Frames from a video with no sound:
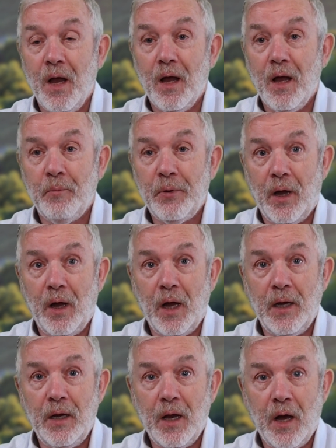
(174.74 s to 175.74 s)
But I
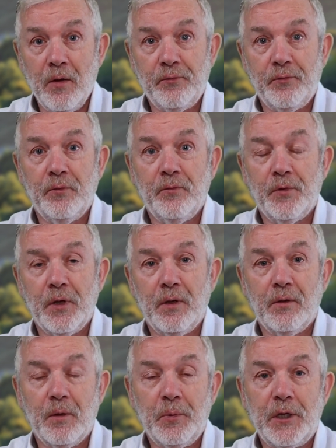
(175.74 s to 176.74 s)
love
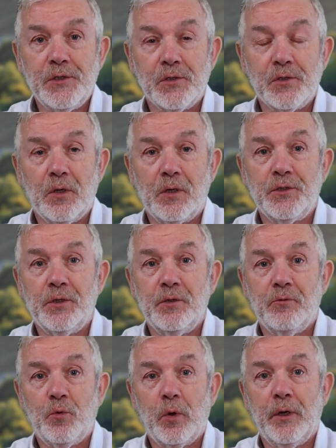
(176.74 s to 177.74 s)
the peace and solitude
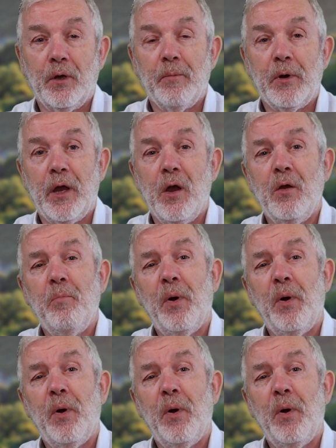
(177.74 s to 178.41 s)
of walking on my own,